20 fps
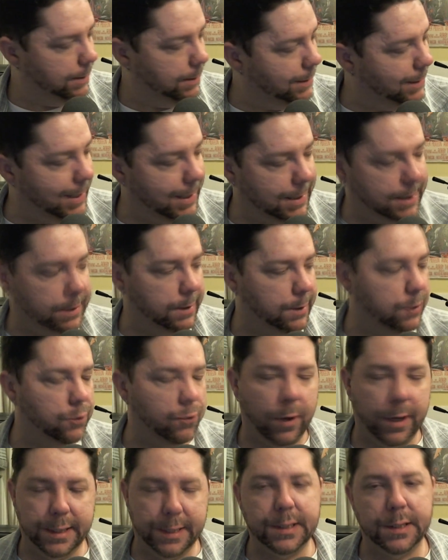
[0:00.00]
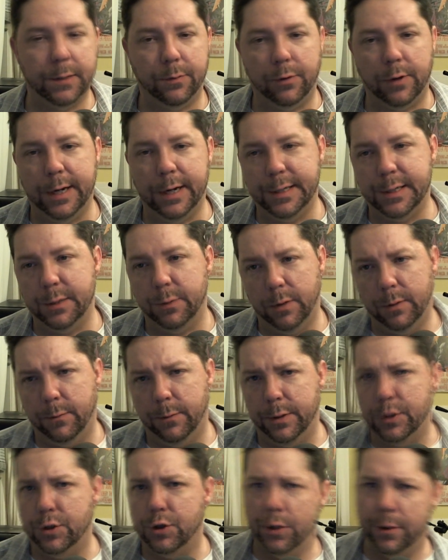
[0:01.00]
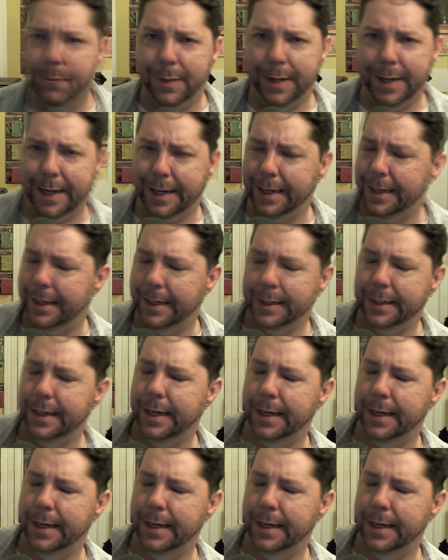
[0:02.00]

easily twice the price of what we should be, and